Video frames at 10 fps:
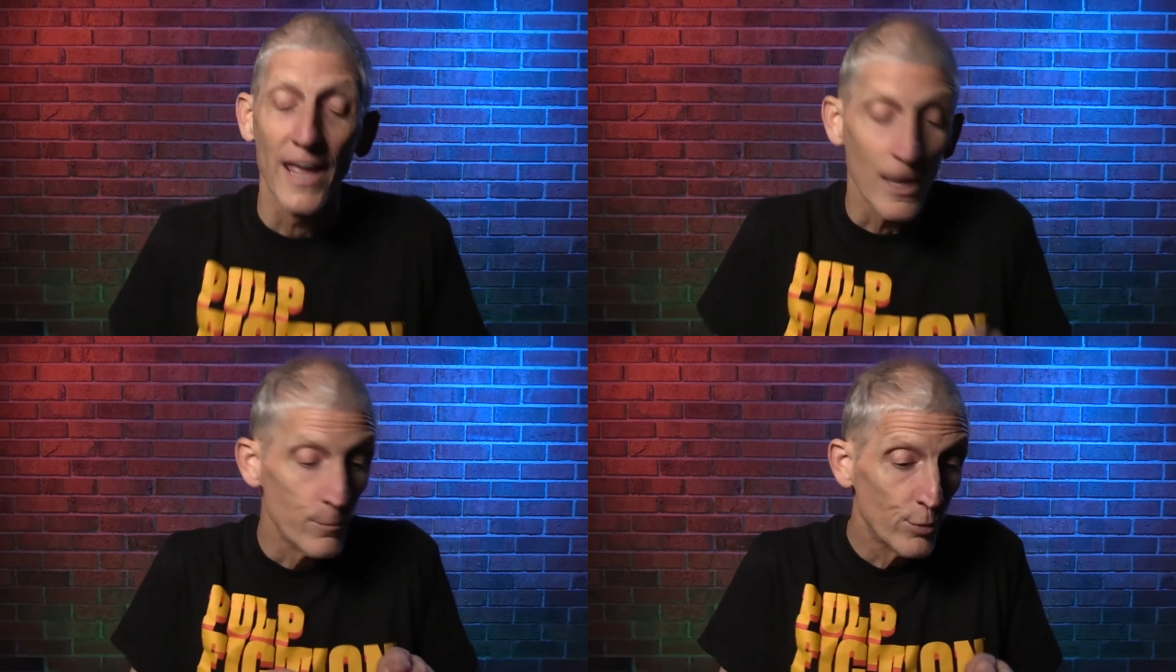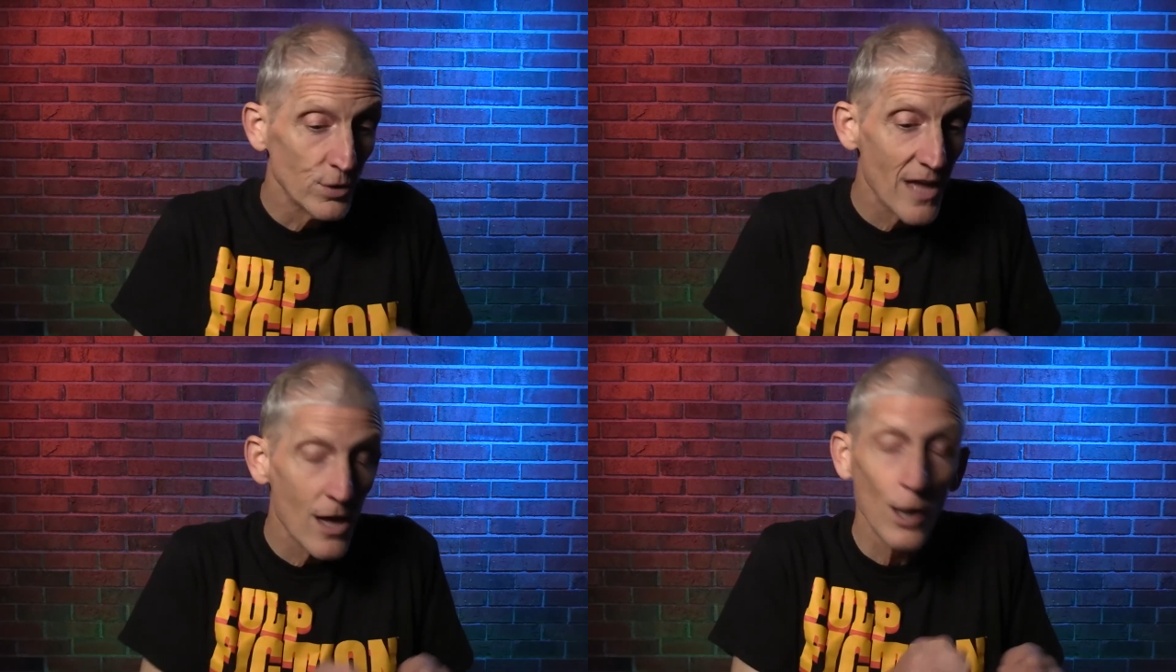and
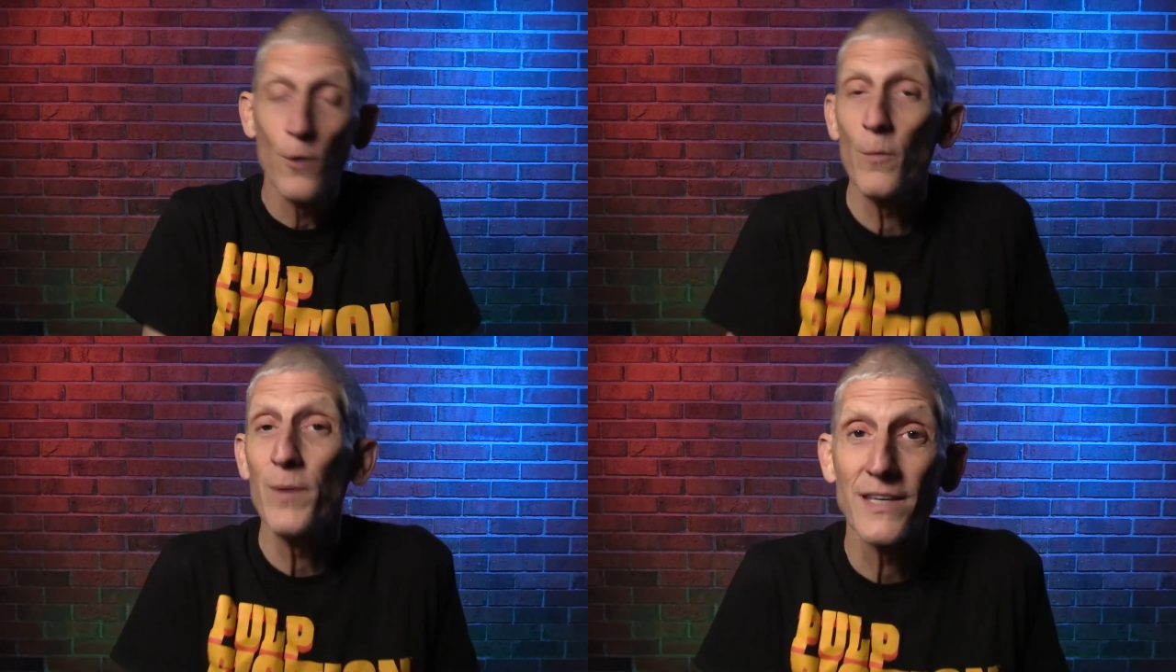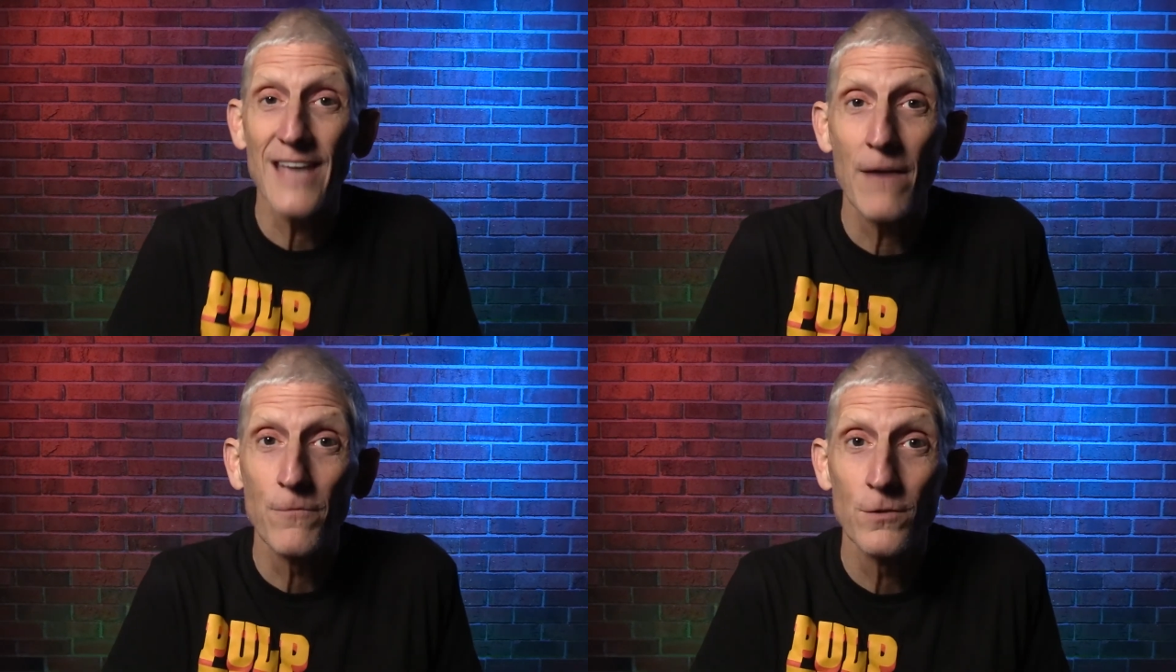put down a little bit of
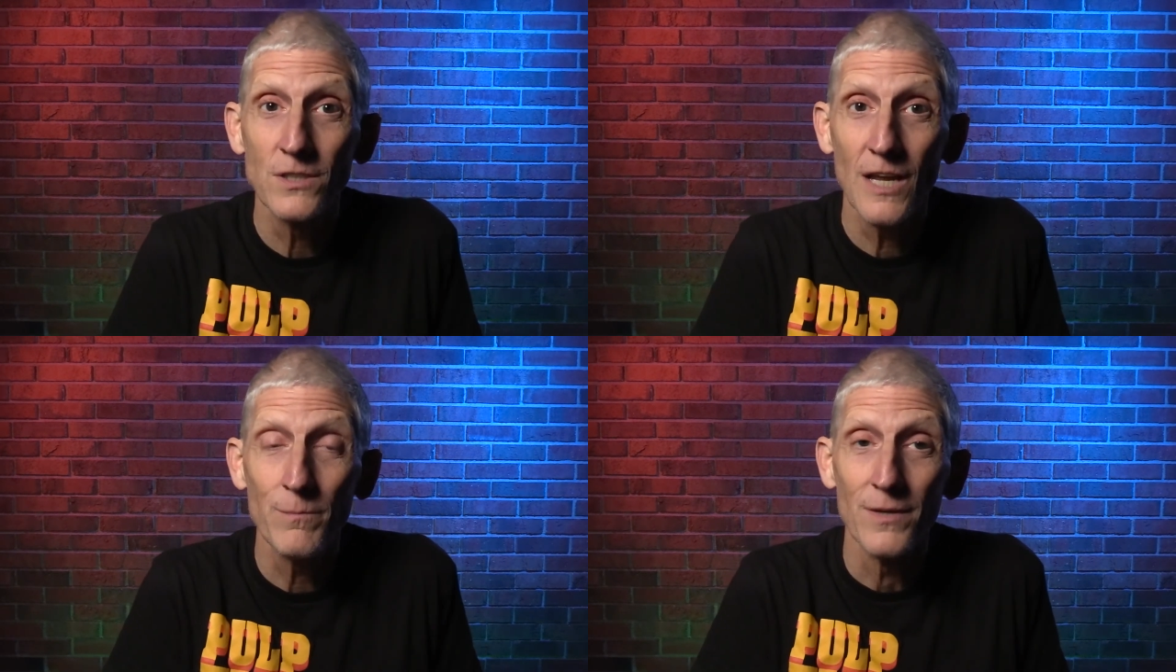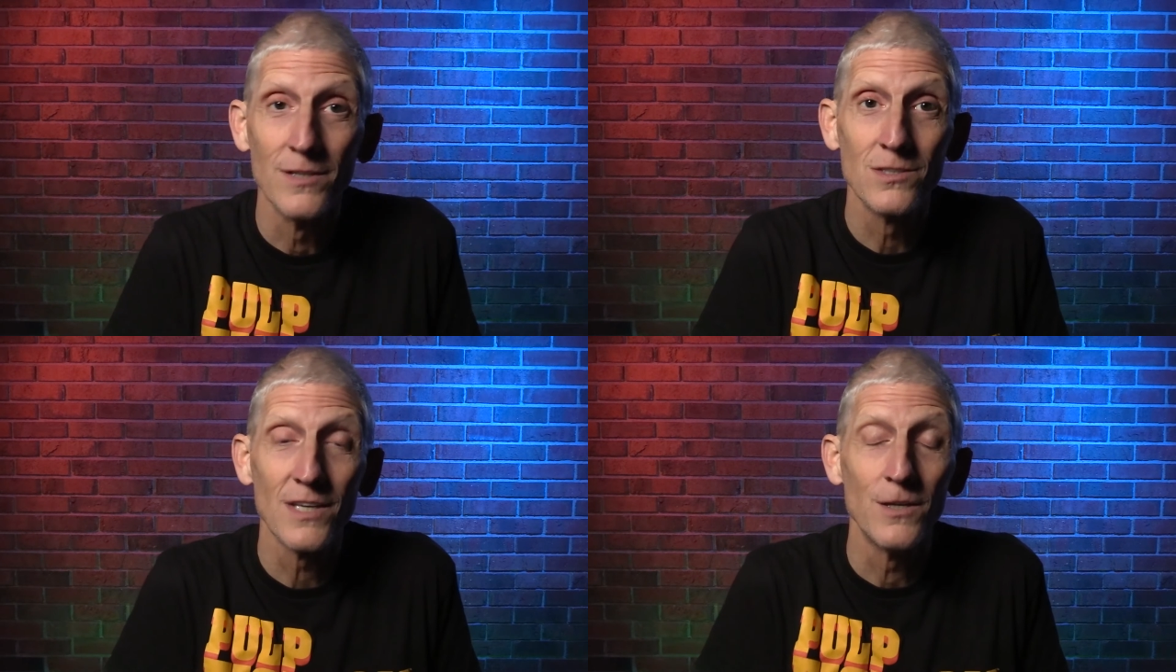gaffer's tape
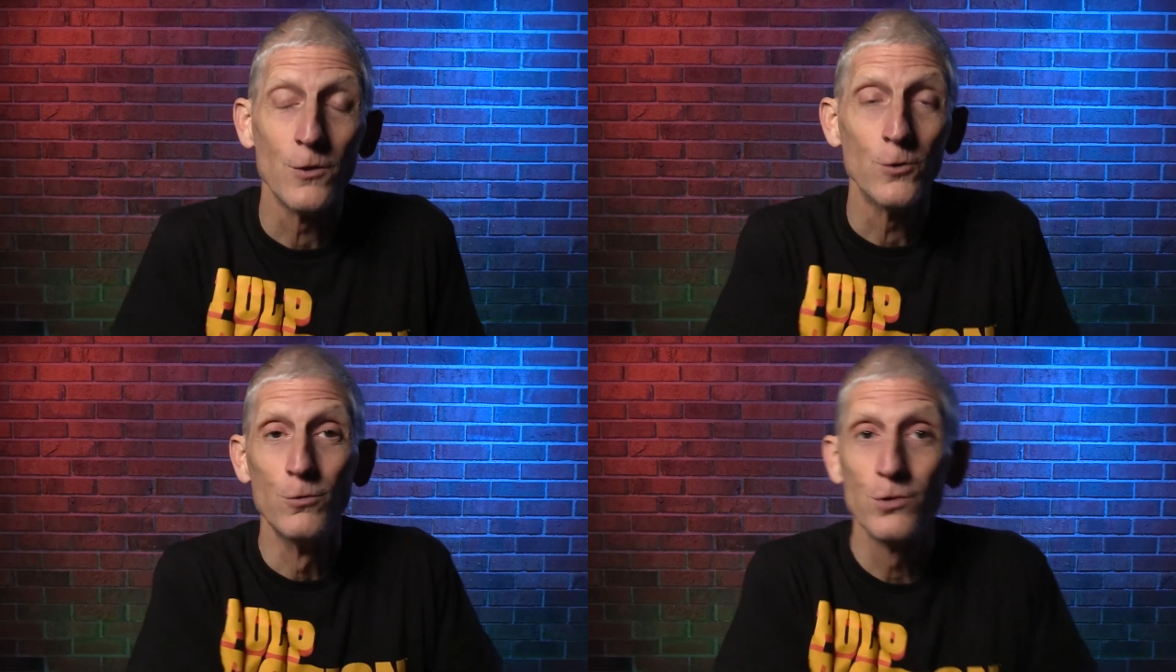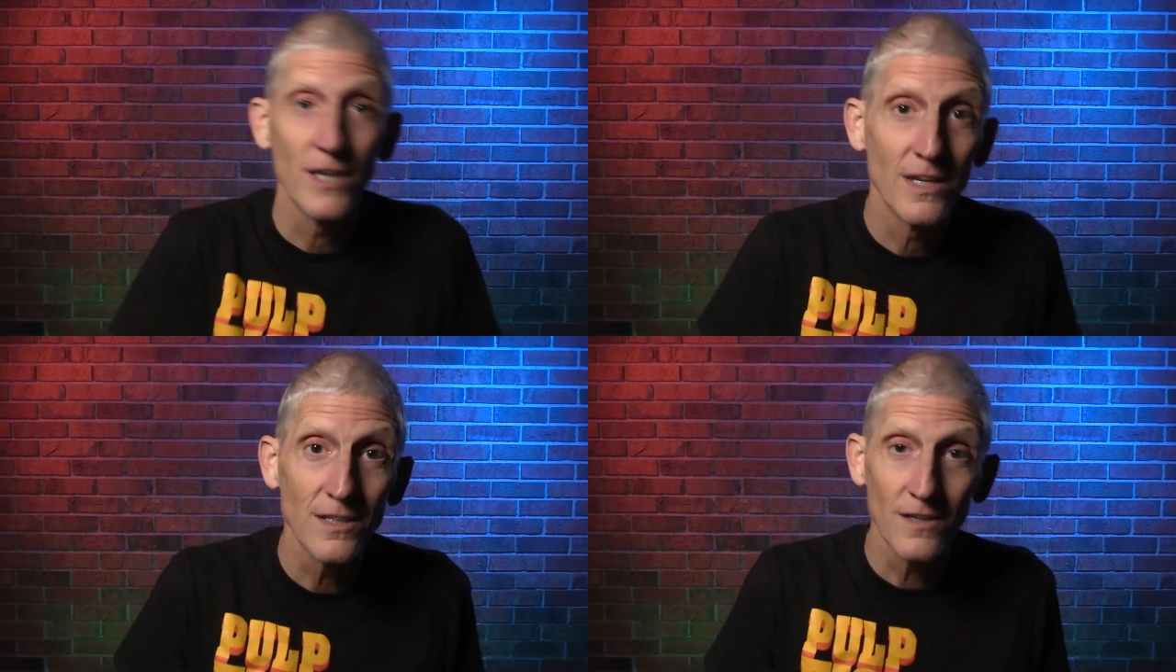and said, you
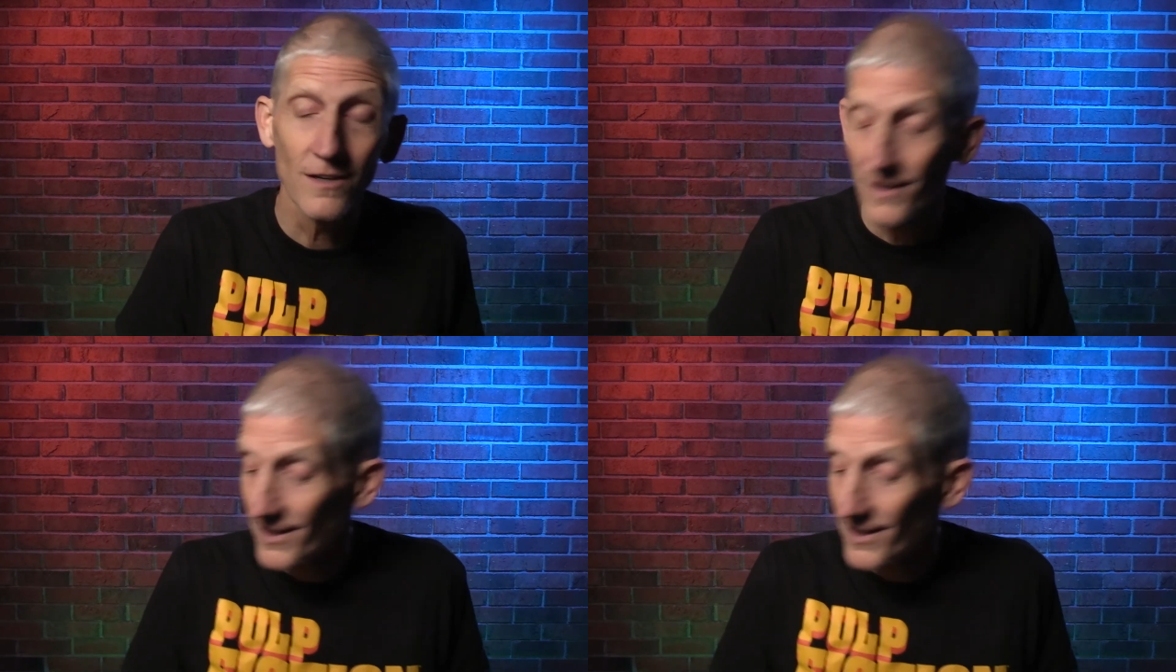stand here,